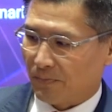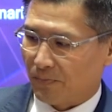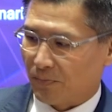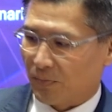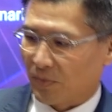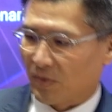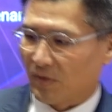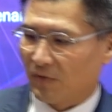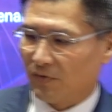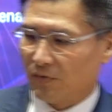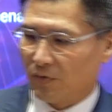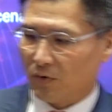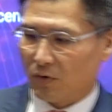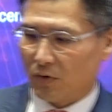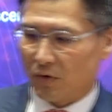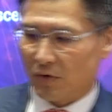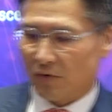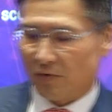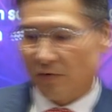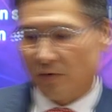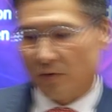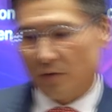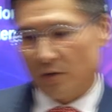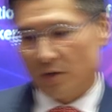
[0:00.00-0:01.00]
for
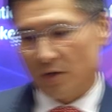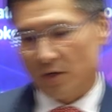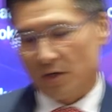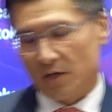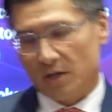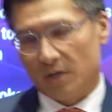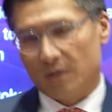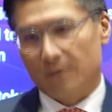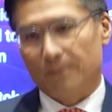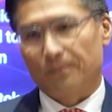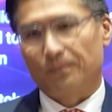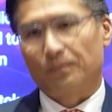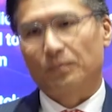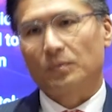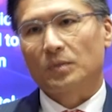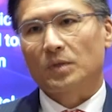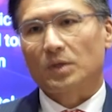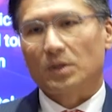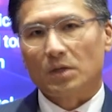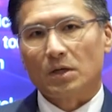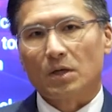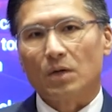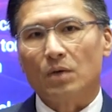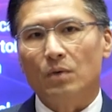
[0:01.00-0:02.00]
the
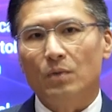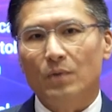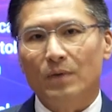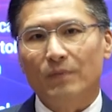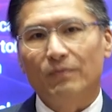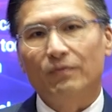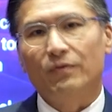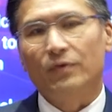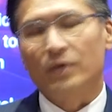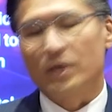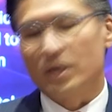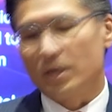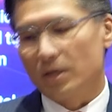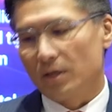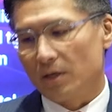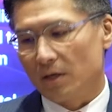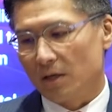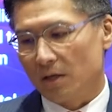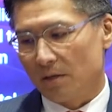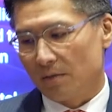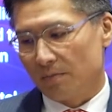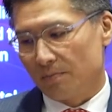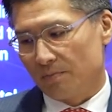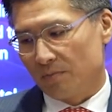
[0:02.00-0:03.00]

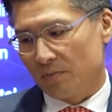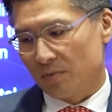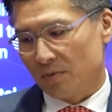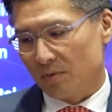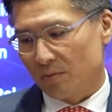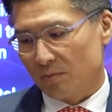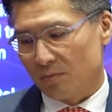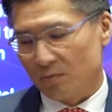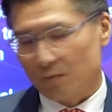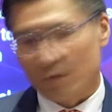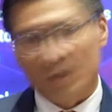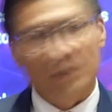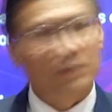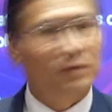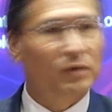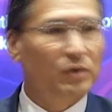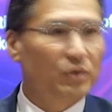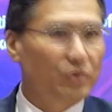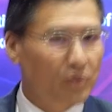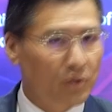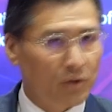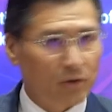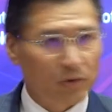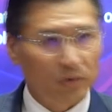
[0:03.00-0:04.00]
Web3
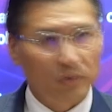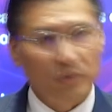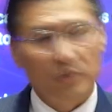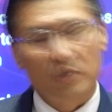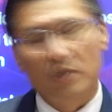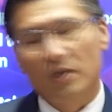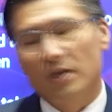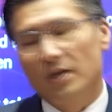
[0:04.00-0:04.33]
revolution?